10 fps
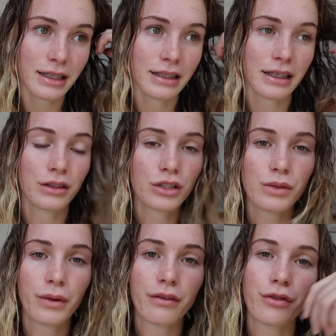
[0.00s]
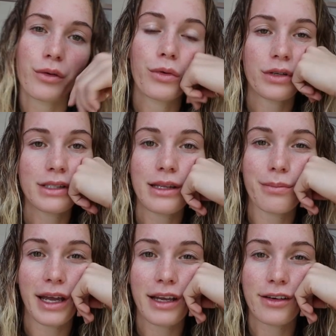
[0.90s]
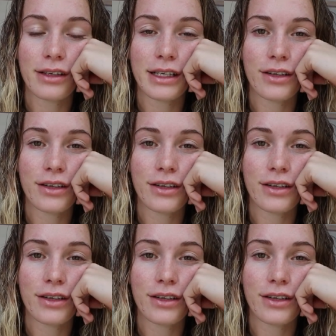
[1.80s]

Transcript: and then just went for a walk to the bakery,